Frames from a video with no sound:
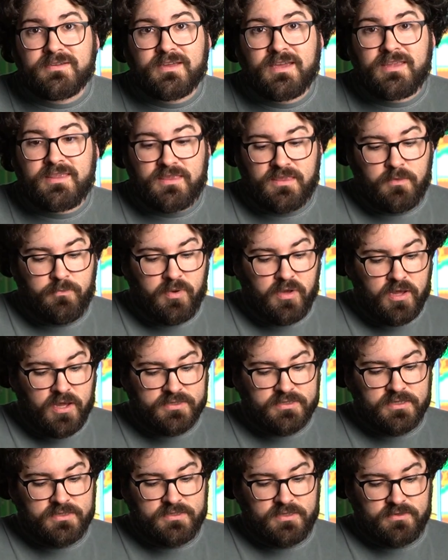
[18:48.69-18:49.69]
And the
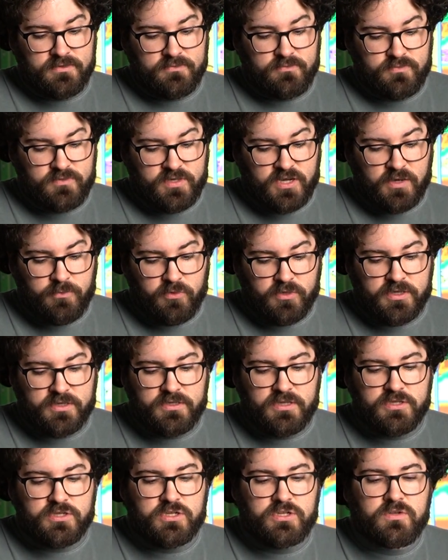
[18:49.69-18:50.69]
box is in terrible
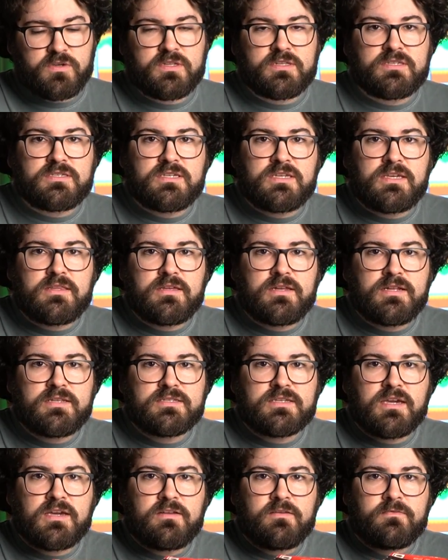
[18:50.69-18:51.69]
condition. You can see that
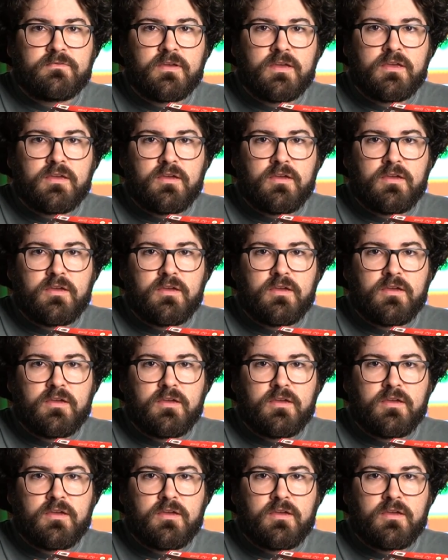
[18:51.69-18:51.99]
it's kind of